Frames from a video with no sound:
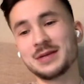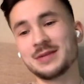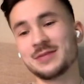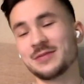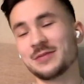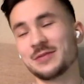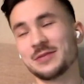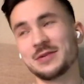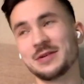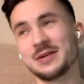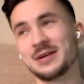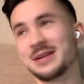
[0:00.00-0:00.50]
Mm.
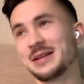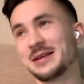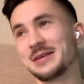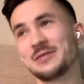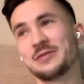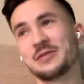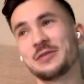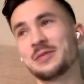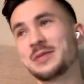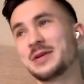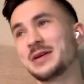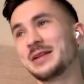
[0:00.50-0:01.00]
For, uh, like
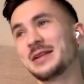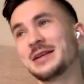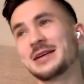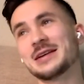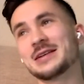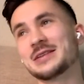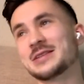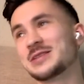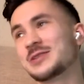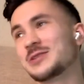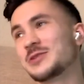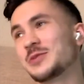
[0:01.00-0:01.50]
for me, like
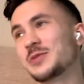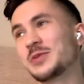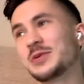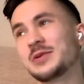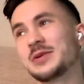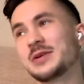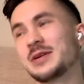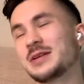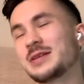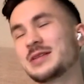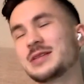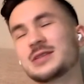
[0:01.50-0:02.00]
it's super,
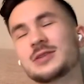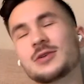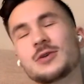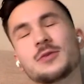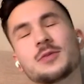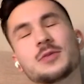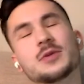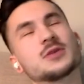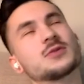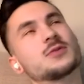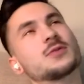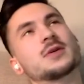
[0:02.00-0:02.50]
it's so
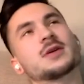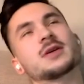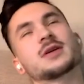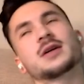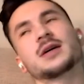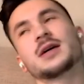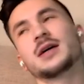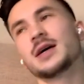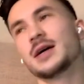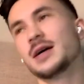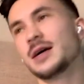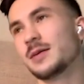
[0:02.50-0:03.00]
much work.
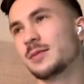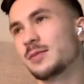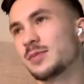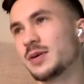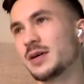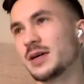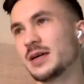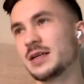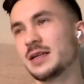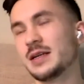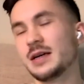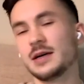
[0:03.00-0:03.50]

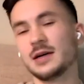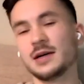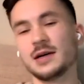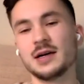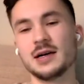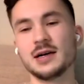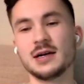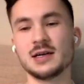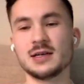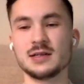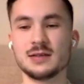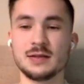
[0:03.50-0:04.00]
But
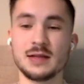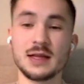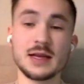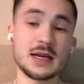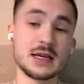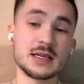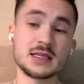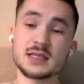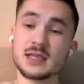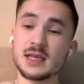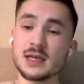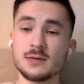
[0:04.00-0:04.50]
uh, like
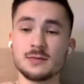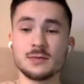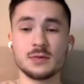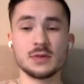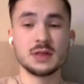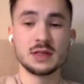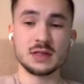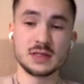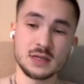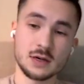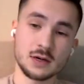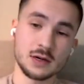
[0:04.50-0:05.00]
I said, with
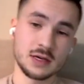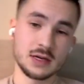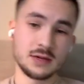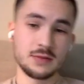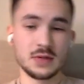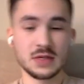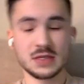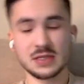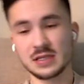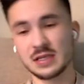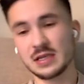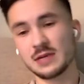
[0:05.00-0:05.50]
the talking in
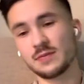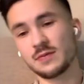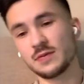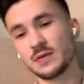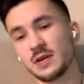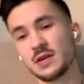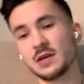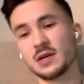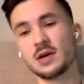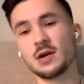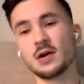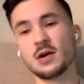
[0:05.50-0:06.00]
my sleep
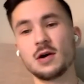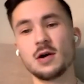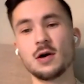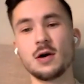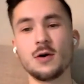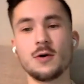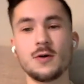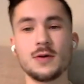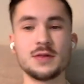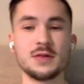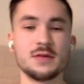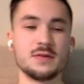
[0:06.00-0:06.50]

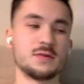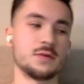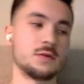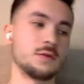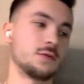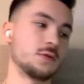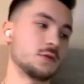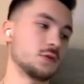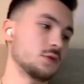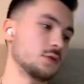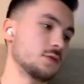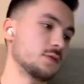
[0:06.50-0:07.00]
video and the Fool
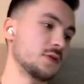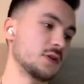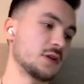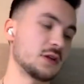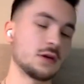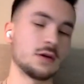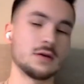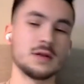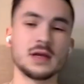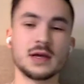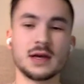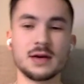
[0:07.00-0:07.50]
for You
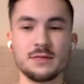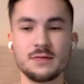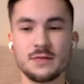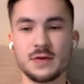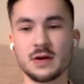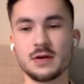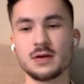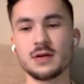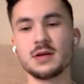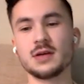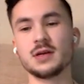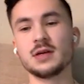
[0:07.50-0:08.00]
video, like I'm
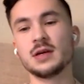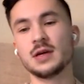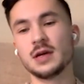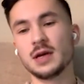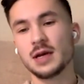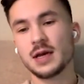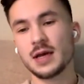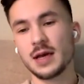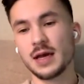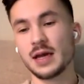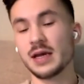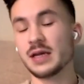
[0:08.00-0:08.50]
very
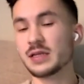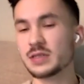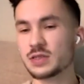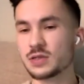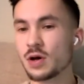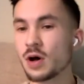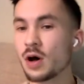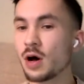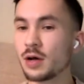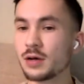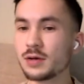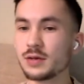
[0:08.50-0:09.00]

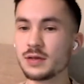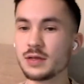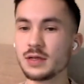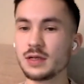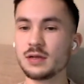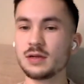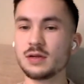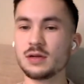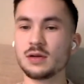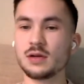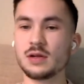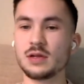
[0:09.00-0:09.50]
hands-on
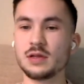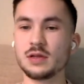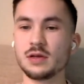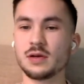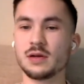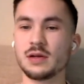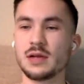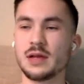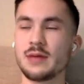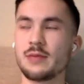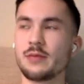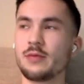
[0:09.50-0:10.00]
in, in the
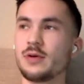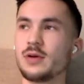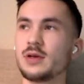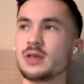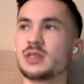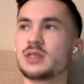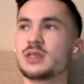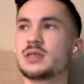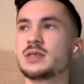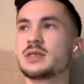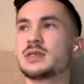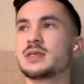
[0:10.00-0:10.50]

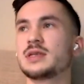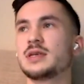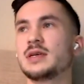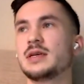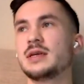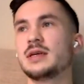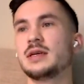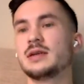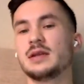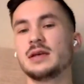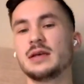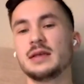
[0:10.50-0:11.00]
collaborations
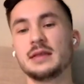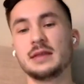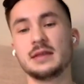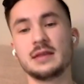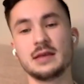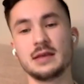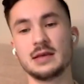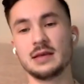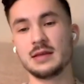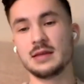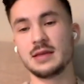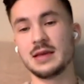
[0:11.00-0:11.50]
and in, mm-hmm.
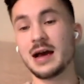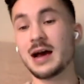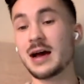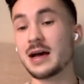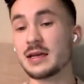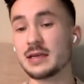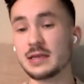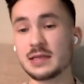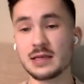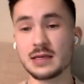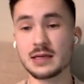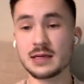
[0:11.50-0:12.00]
in the
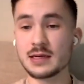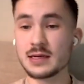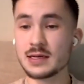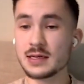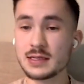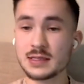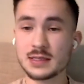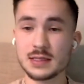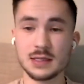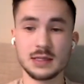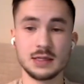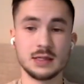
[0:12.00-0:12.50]

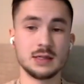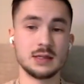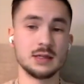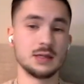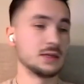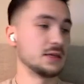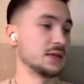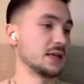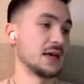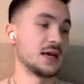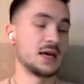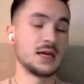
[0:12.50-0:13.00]
ideas and
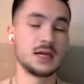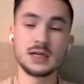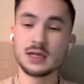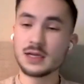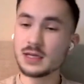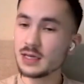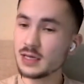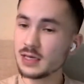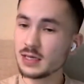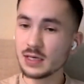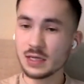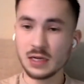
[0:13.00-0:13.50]
in
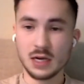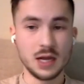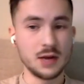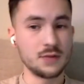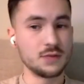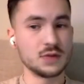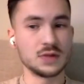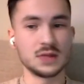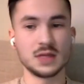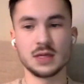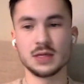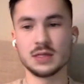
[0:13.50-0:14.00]
editing and
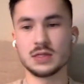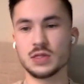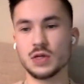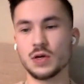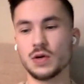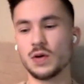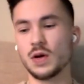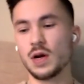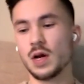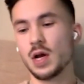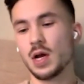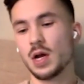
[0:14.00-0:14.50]
everything.
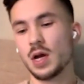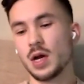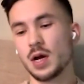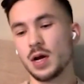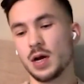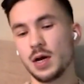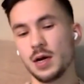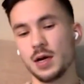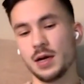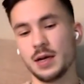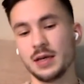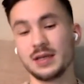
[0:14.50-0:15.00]
So,
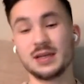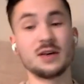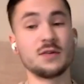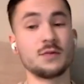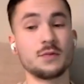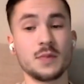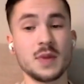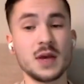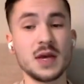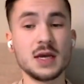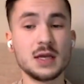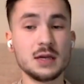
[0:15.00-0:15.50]
uh, and I've
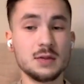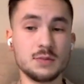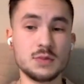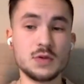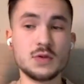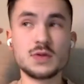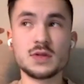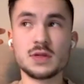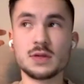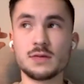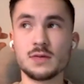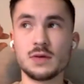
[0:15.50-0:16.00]
made
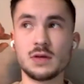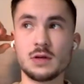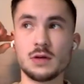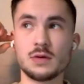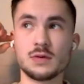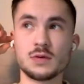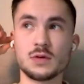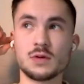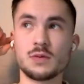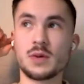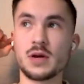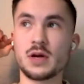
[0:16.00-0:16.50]
music
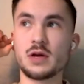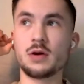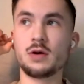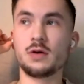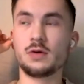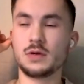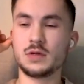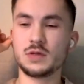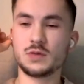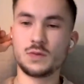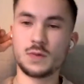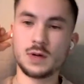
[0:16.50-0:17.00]
videos on my
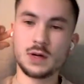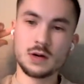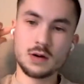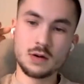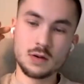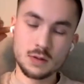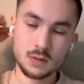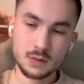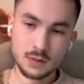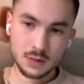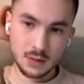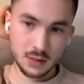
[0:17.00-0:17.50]
own as
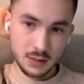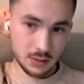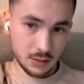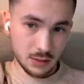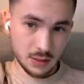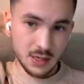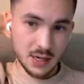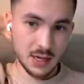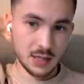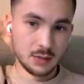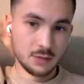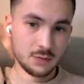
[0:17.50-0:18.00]
well, like the
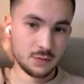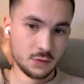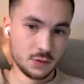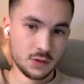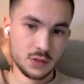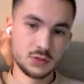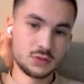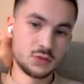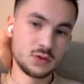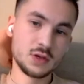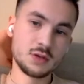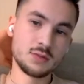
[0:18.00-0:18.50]

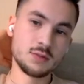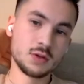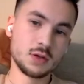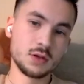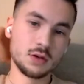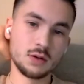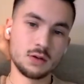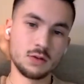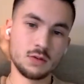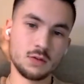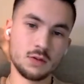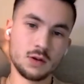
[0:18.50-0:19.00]
California
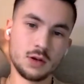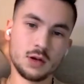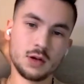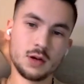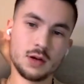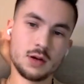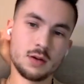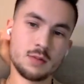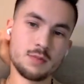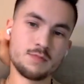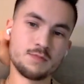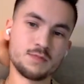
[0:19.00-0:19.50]
Dreamin'
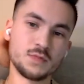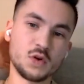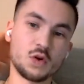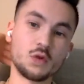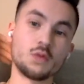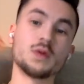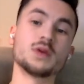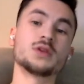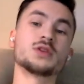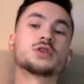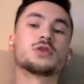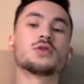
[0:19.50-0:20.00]
um, mm.
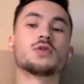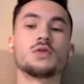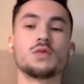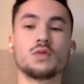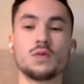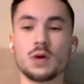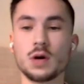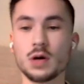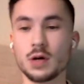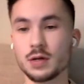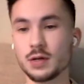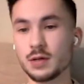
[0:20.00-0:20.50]
original
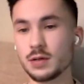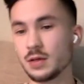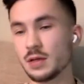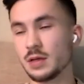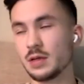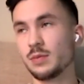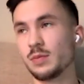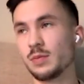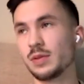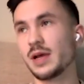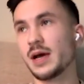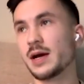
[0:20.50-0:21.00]
one
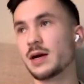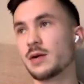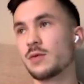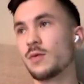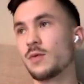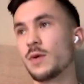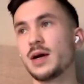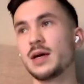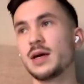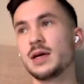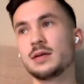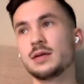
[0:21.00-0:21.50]
in black
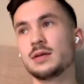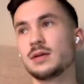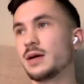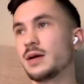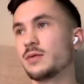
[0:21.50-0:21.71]
white.